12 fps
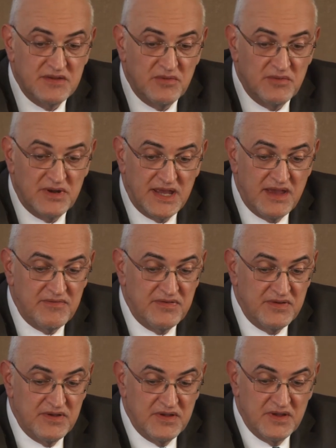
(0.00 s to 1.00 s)
we will have
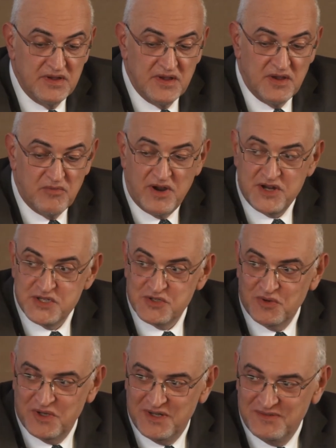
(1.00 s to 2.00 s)
very
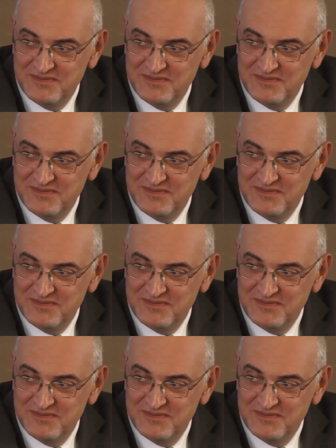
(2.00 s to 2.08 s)
soon.